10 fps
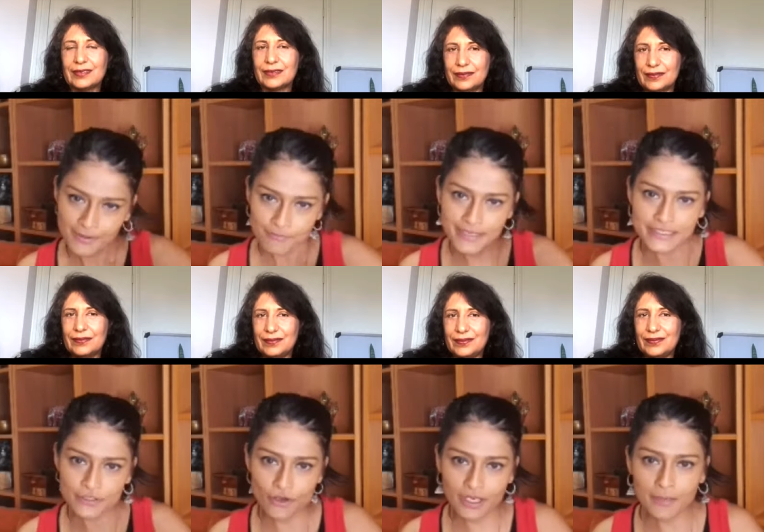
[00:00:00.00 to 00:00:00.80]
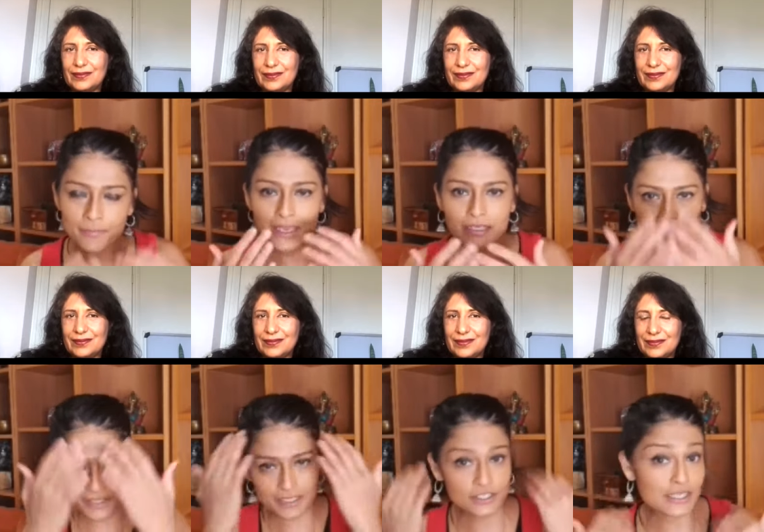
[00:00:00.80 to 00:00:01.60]
Speaker 1: Mix it all up and
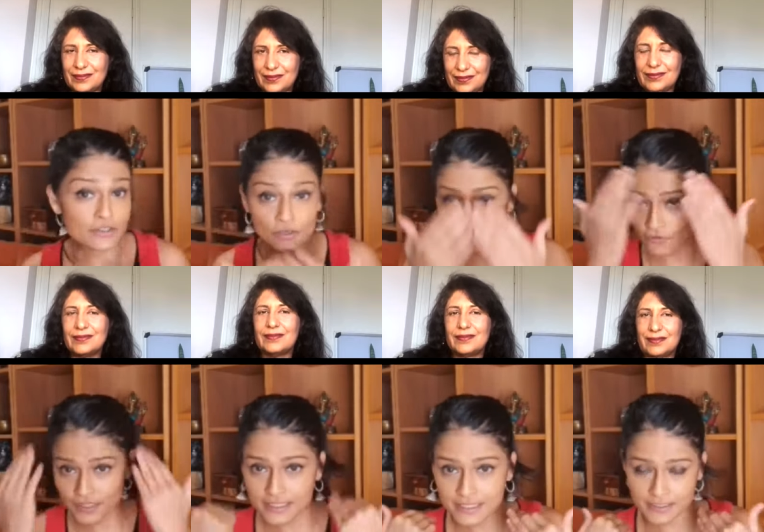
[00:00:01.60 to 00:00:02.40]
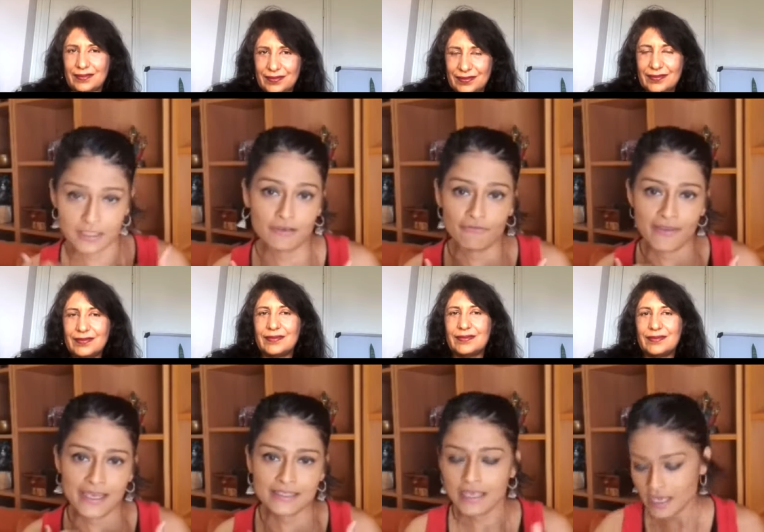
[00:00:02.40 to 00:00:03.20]
apply, just not for this
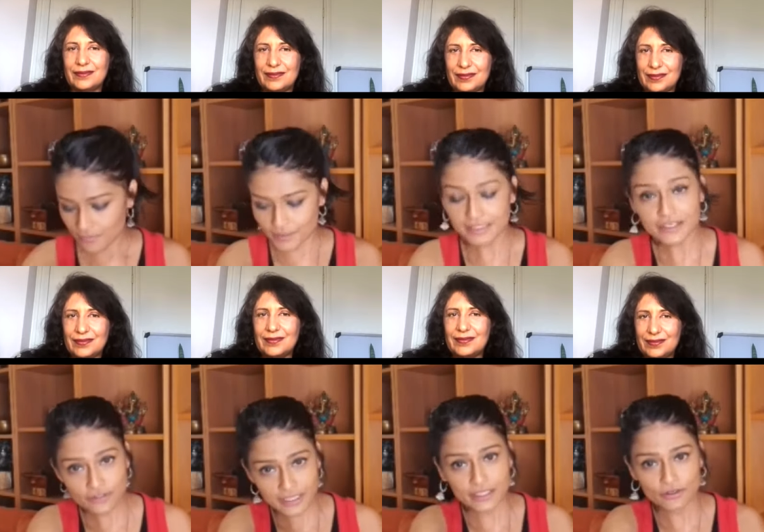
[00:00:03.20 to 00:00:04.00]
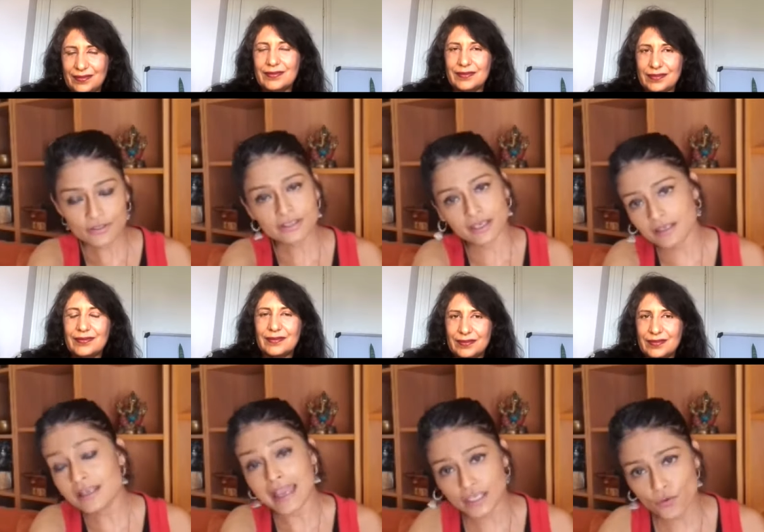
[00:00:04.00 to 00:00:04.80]
face, but literally, you know, skin
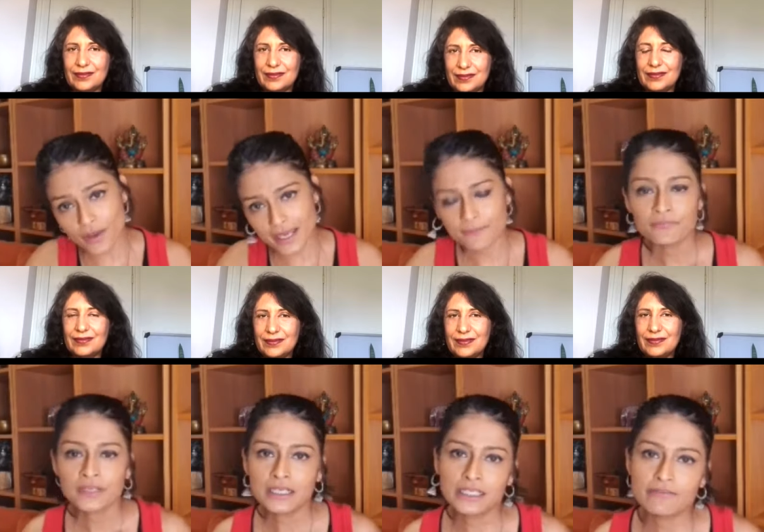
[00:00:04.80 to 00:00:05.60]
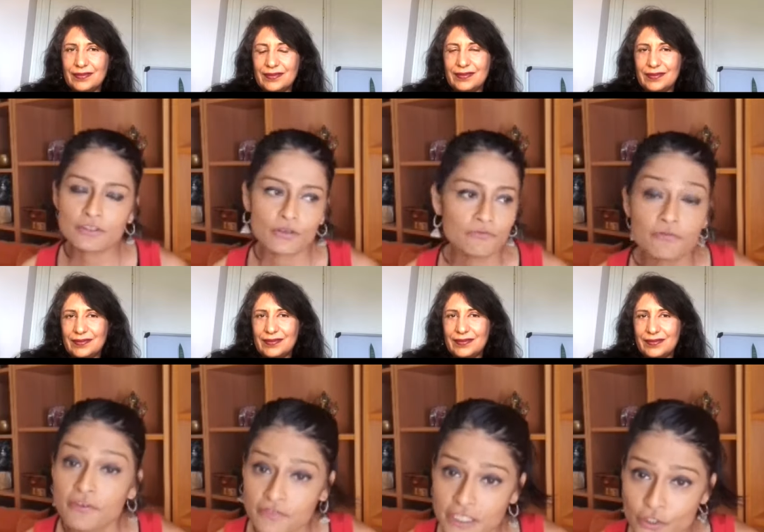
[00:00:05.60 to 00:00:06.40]
anywhere. Leave it on for
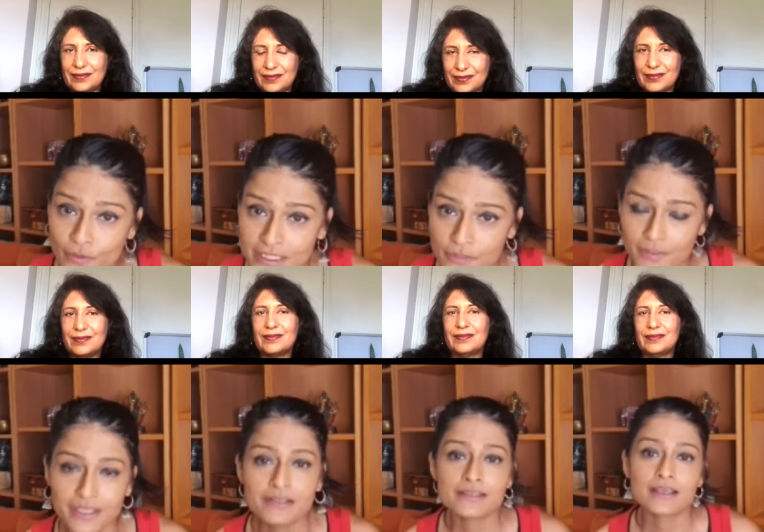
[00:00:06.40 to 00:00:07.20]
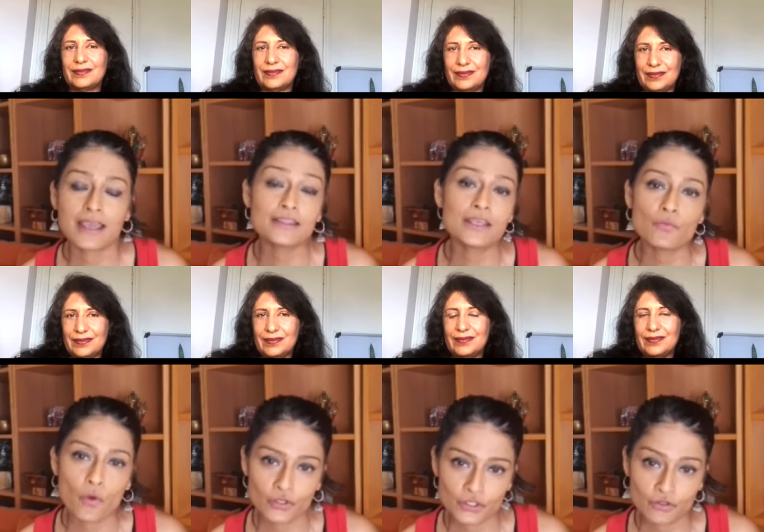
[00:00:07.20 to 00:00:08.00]
15-20 minutes and then
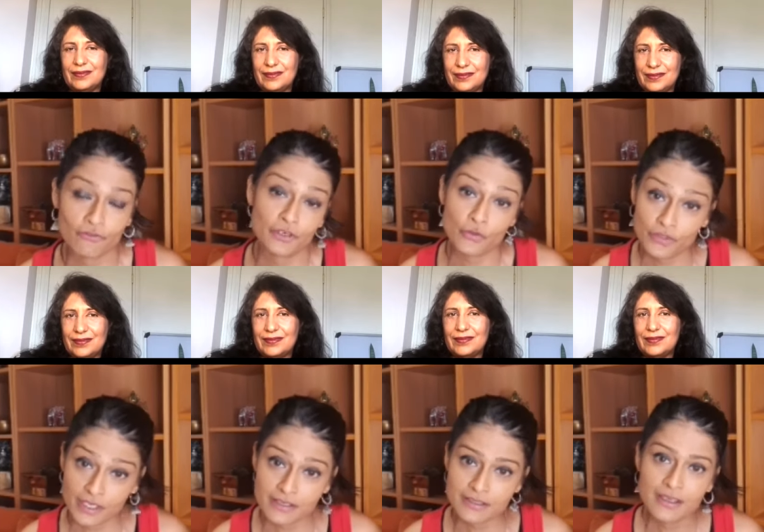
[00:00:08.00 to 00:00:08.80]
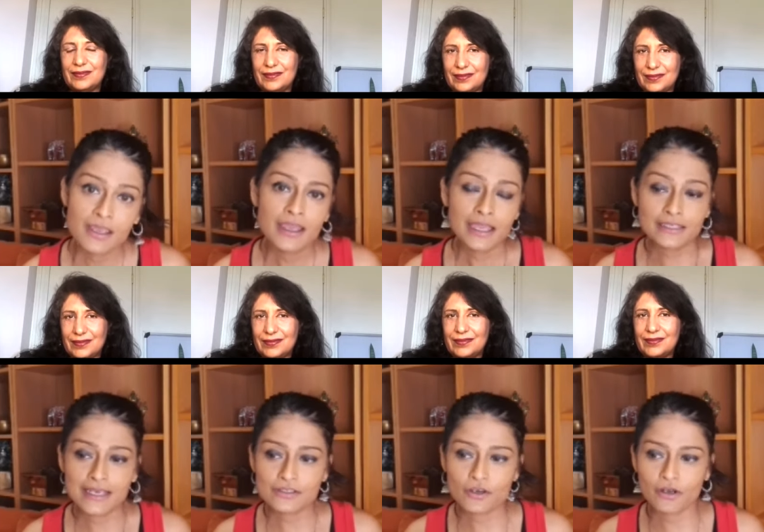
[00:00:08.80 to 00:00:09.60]
wash it off. Now this, it
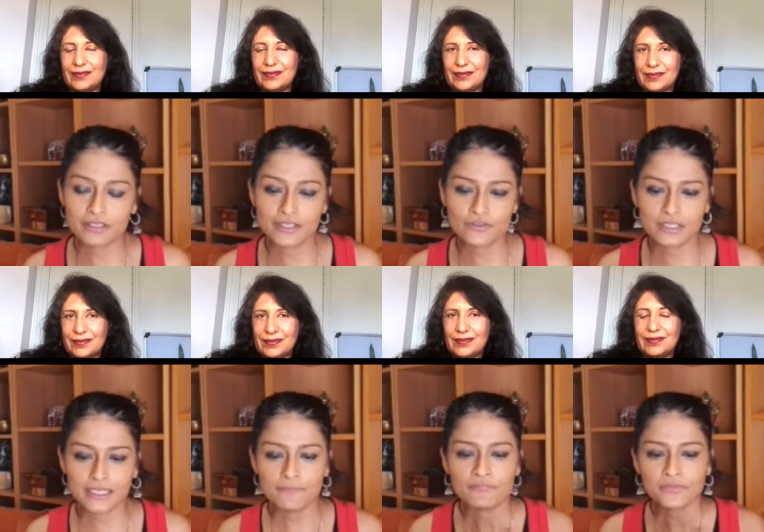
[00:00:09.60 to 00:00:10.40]
has got literally